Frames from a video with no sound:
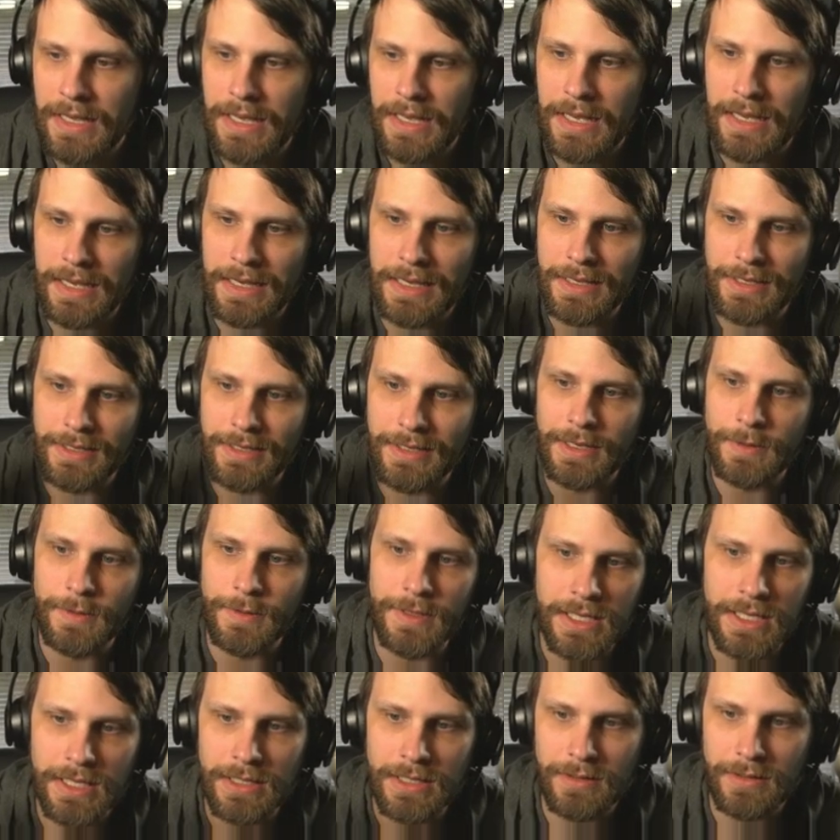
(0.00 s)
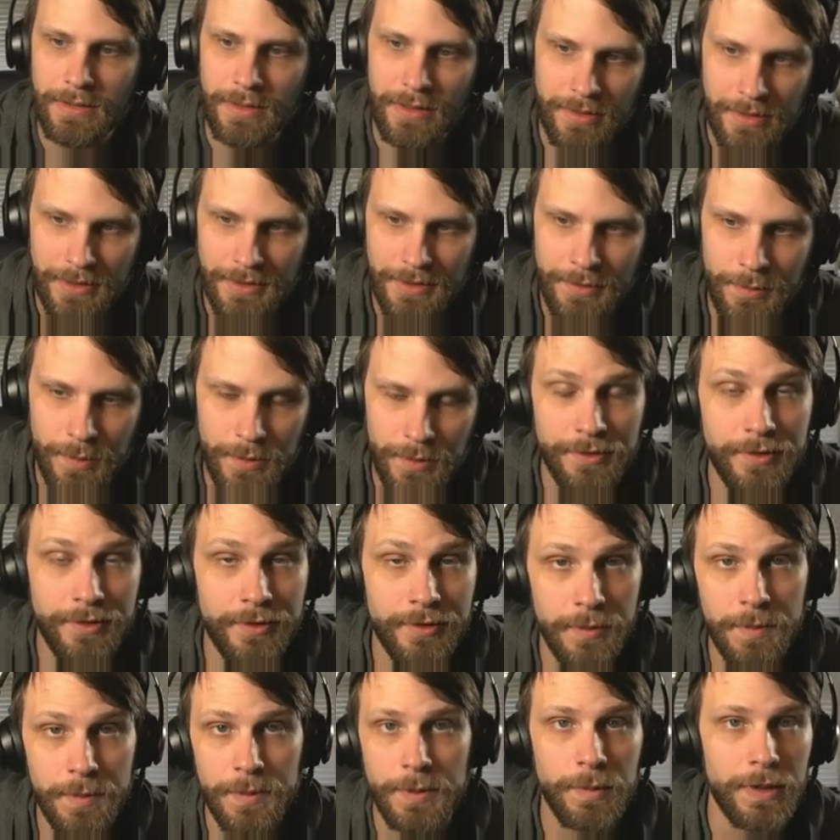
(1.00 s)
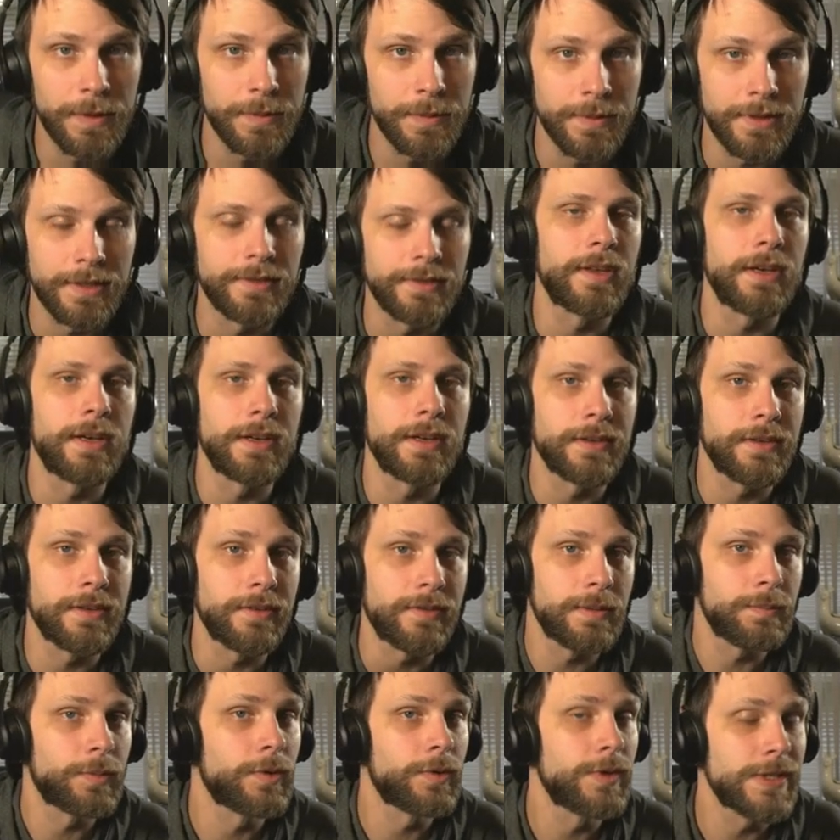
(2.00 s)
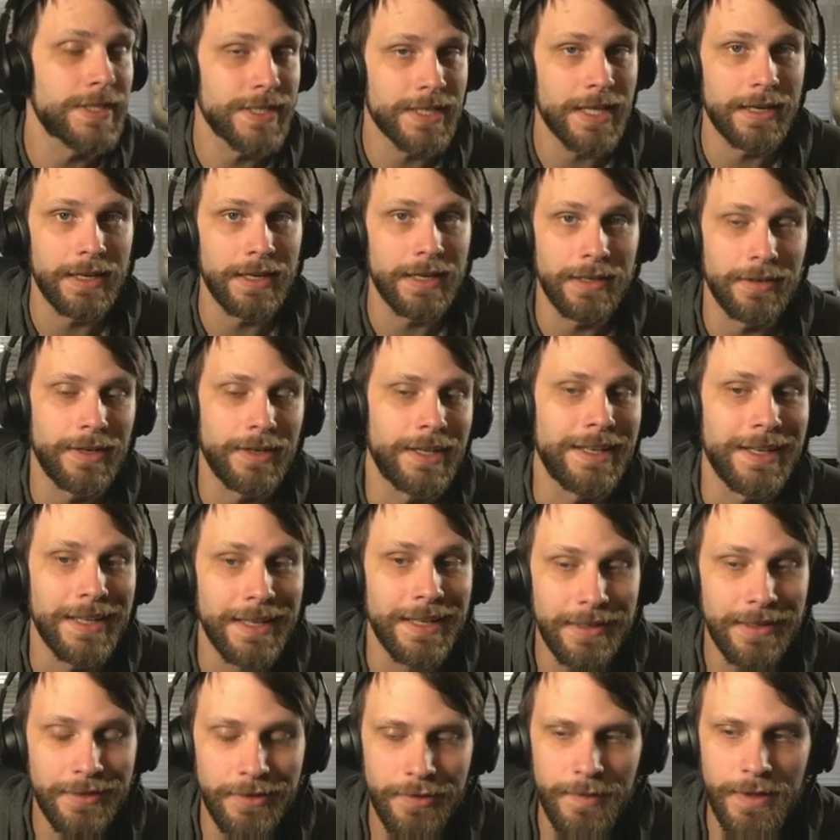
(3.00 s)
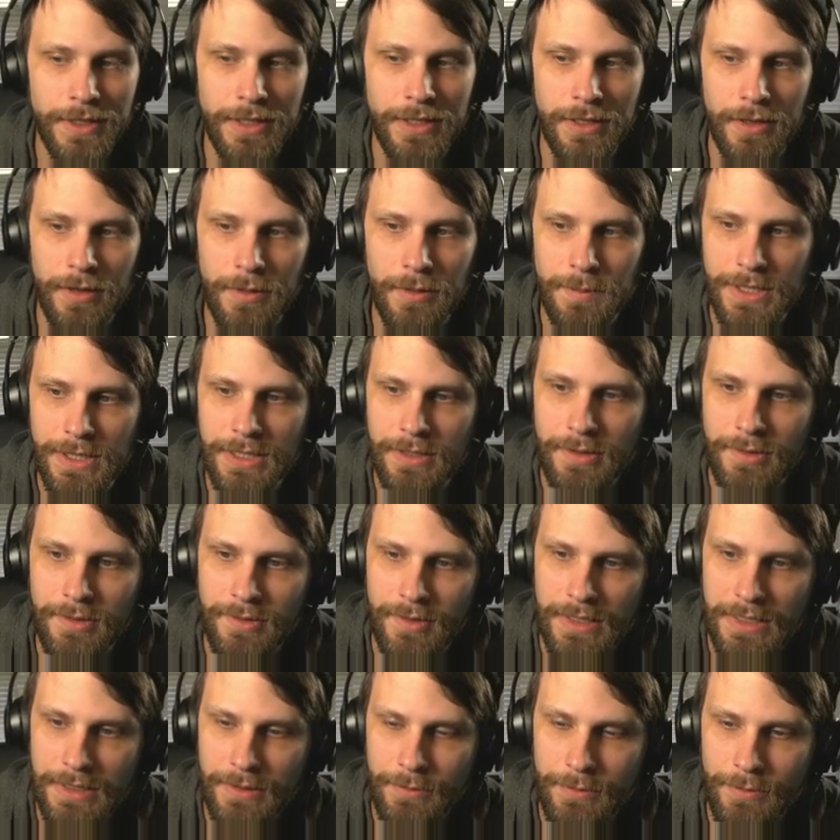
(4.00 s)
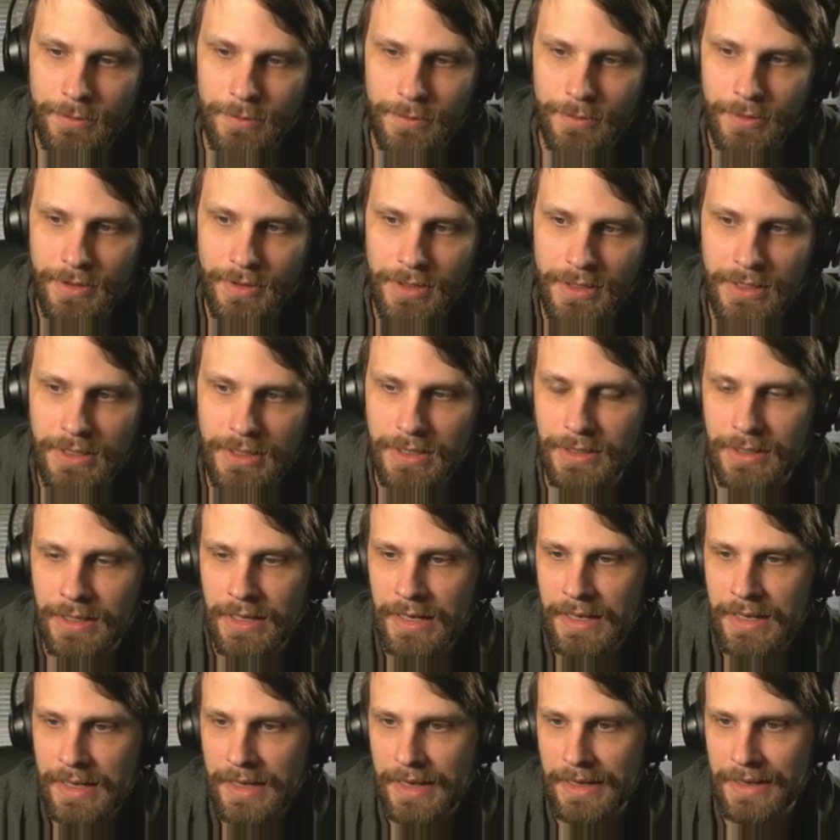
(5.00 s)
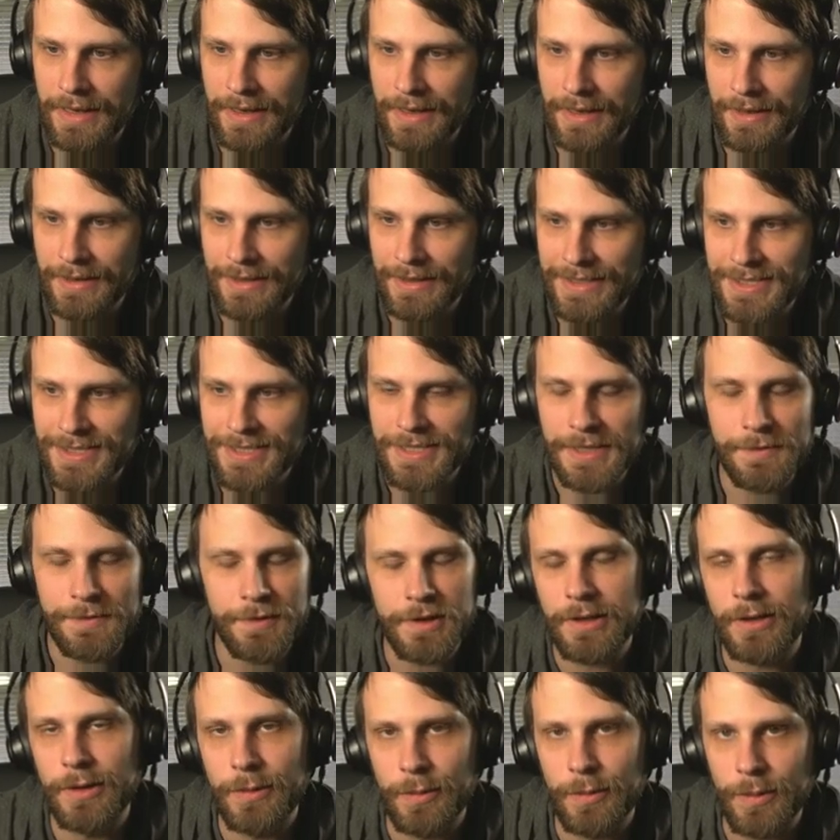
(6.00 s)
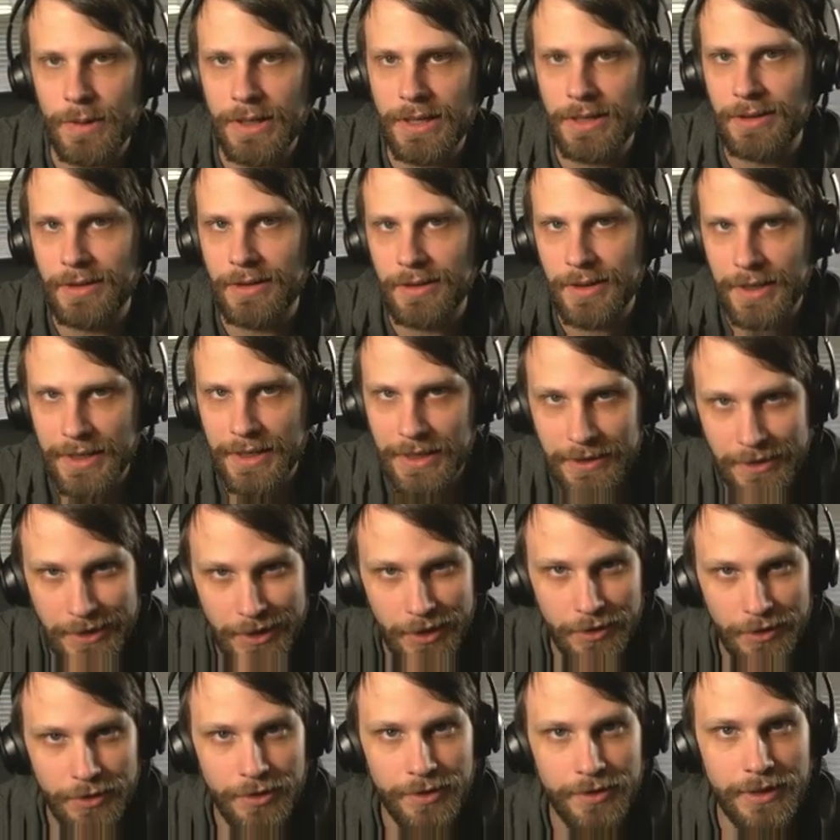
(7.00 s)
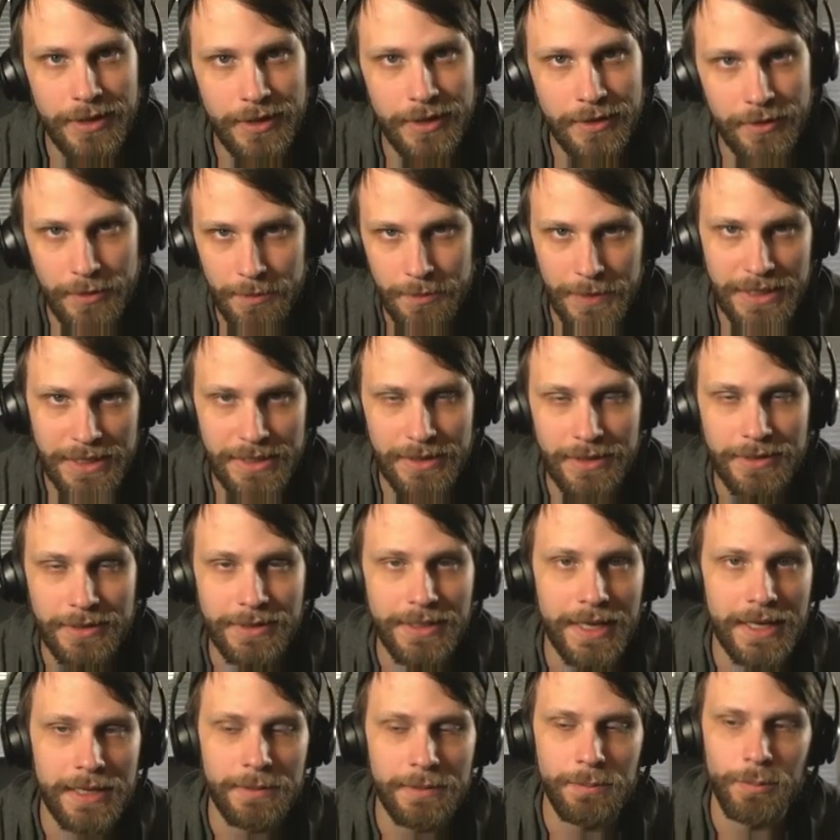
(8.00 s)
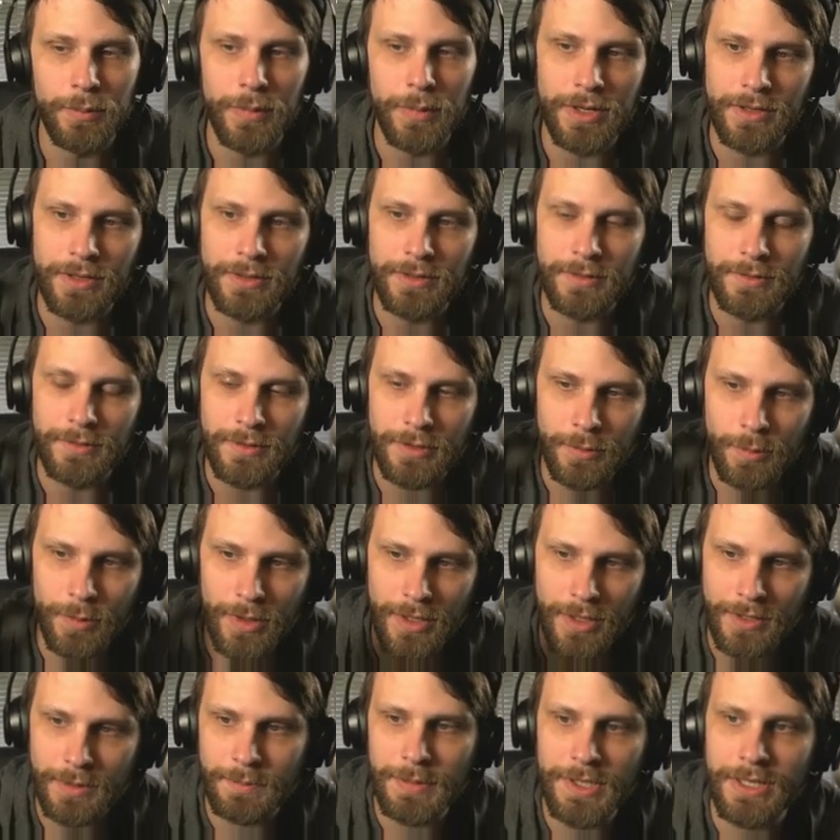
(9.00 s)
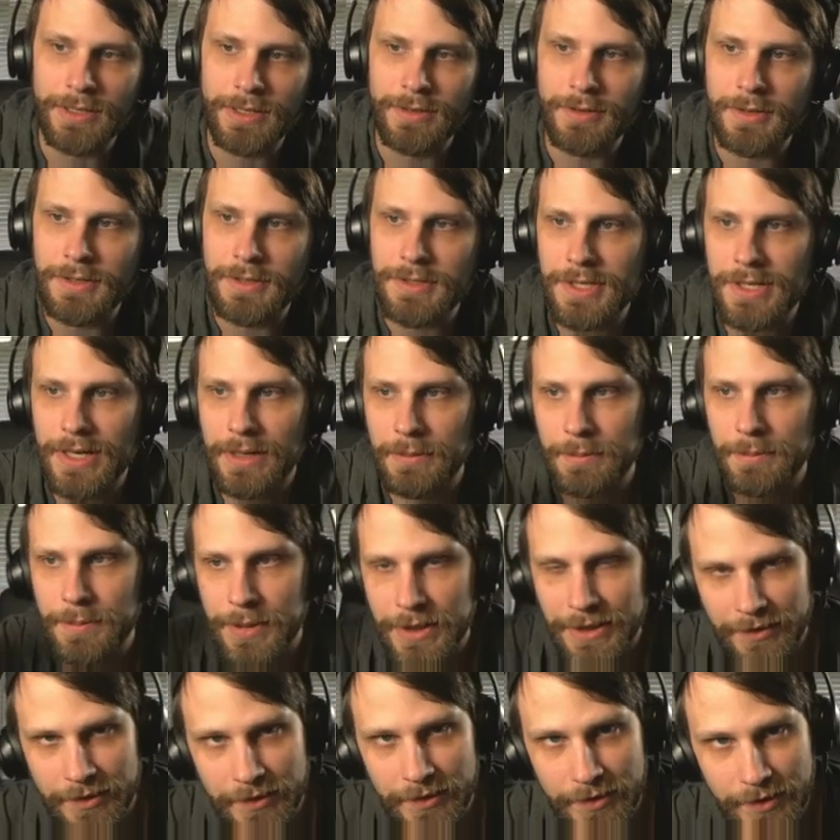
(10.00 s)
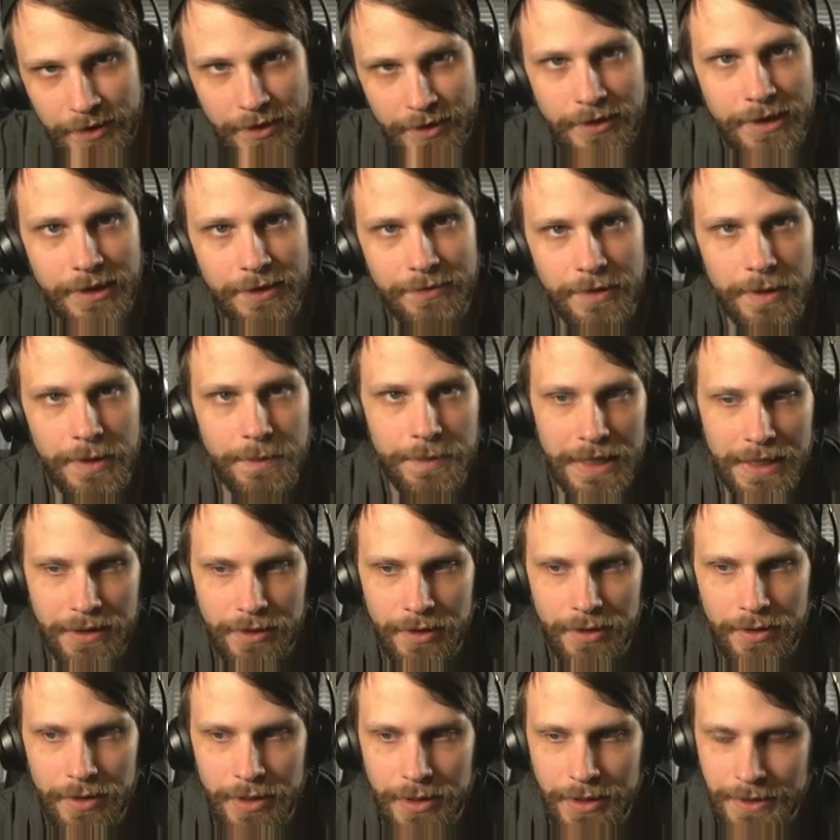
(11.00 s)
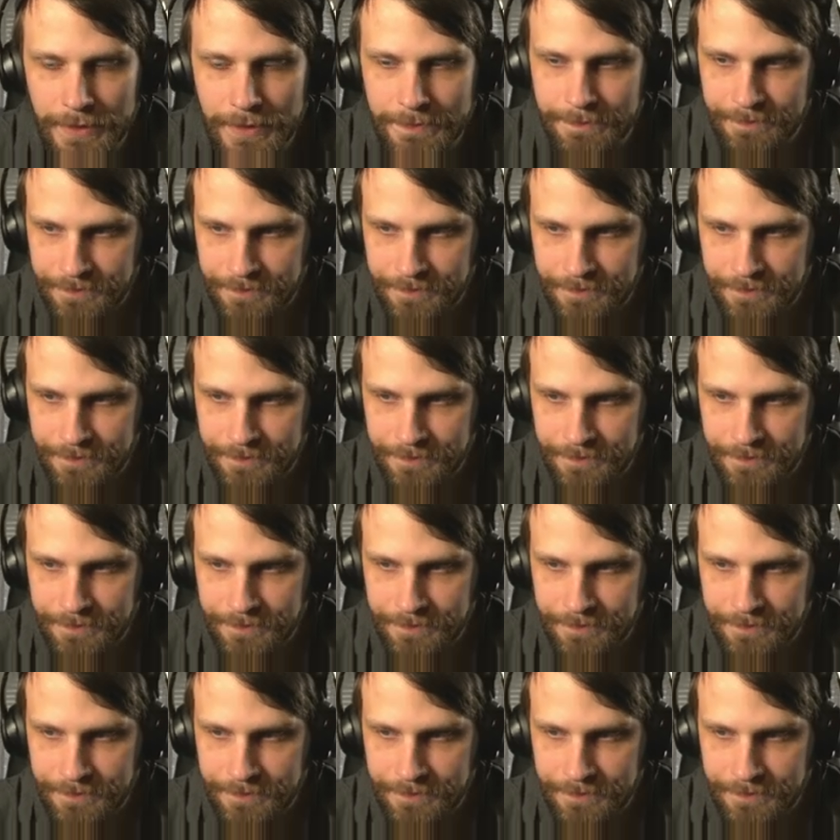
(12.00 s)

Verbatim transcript: Now again, this works super well with the sagas. He points that out in his video because it really is difficult when, like, in the early or mid game where you want to play a creature out but still leave up that Guardian.